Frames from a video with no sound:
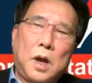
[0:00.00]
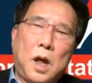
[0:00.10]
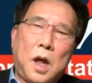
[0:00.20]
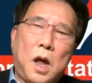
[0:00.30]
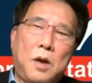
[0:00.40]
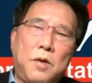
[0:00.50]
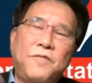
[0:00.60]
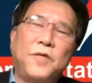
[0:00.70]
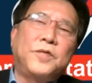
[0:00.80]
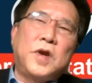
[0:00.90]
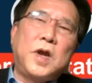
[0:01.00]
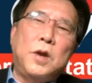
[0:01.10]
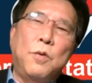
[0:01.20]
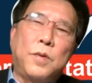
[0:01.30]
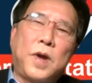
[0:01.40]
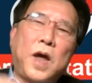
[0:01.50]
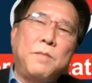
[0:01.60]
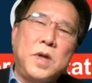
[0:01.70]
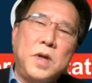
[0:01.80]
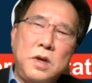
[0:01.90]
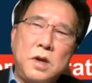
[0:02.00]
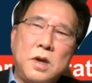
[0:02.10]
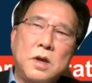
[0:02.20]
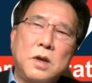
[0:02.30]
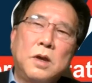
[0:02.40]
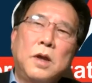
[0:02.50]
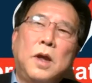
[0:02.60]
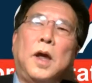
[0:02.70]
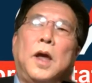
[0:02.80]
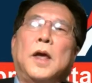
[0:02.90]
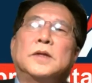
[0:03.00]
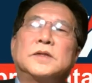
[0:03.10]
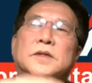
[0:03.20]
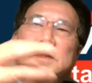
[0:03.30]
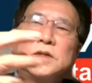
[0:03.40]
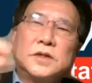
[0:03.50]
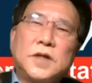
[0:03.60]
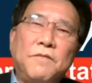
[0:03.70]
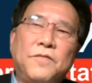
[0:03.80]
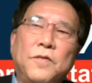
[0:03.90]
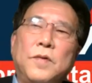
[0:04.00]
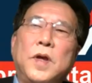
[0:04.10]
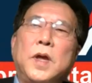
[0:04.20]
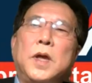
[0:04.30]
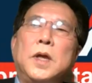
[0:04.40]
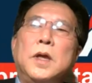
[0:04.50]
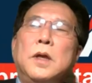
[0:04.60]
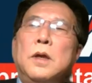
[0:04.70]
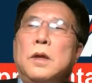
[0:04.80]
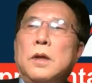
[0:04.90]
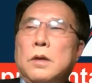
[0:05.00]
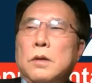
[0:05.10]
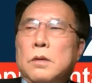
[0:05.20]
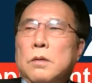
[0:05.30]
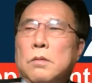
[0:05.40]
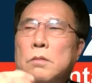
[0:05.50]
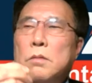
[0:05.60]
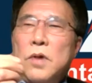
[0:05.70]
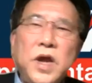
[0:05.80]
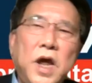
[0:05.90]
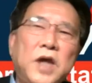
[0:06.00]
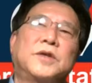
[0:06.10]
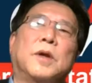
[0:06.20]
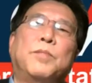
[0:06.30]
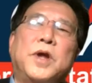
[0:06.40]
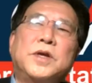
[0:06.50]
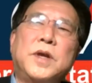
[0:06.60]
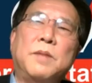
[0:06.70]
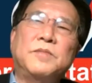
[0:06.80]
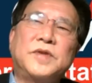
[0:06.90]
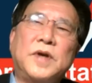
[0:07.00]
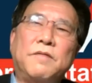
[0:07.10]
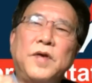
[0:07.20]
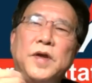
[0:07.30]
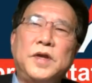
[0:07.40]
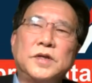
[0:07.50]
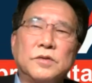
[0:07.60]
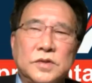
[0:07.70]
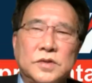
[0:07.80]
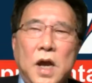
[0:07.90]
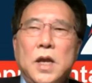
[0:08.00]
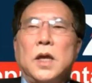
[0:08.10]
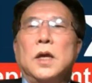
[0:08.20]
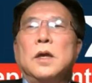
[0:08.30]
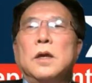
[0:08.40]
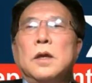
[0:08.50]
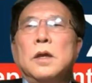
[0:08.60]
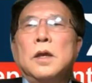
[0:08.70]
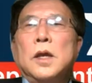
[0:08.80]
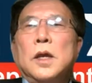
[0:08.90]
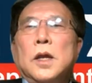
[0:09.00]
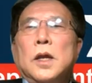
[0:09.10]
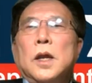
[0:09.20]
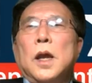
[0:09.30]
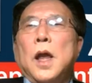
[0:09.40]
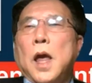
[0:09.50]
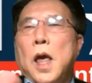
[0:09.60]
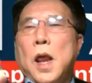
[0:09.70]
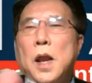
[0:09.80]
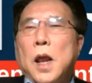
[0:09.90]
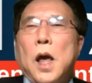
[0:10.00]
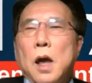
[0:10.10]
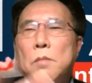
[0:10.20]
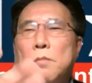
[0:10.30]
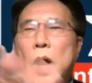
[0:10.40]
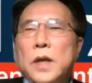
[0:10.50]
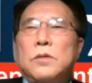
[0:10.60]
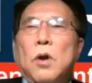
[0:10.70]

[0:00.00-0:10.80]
uh, refugee who came here and successfully re-established themselves in this society. And uh, by